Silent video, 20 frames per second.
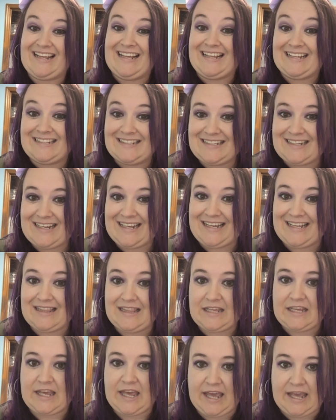is in
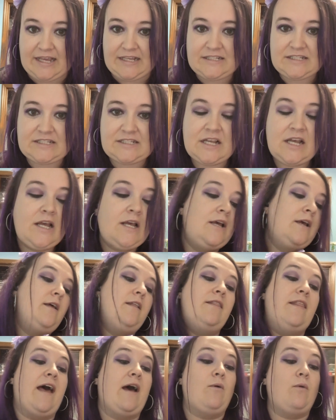the case.
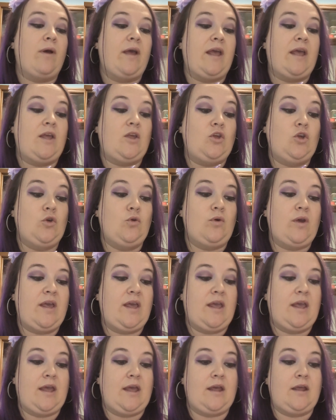That way you
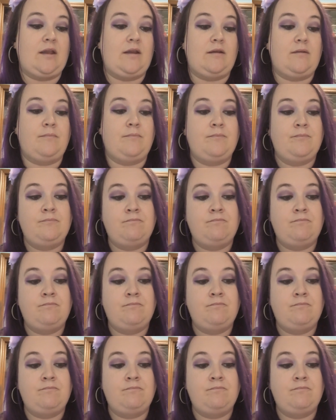can